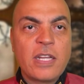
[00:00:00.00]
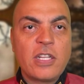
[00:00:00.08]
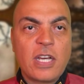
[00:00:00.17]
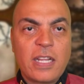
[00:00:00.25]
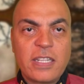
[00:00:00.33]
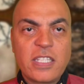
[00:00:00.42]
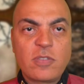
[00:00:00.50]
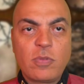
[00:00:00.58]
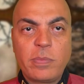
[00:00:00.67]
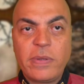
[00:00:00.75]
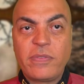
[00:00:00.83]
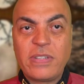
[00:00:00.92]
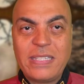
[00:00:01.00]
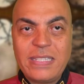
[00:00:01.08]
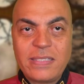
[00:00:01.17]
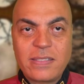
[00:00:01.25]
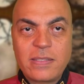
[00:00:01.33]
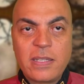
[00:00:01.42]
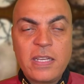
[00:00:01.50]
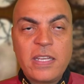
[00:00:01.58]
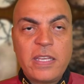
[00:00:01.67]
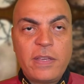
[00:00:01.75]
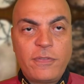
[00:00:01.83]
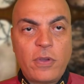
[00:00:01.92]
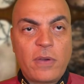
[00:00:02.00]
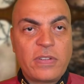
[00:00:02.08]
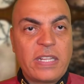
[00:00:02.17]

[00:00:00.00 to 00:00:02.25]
Knowledge will be released. If you have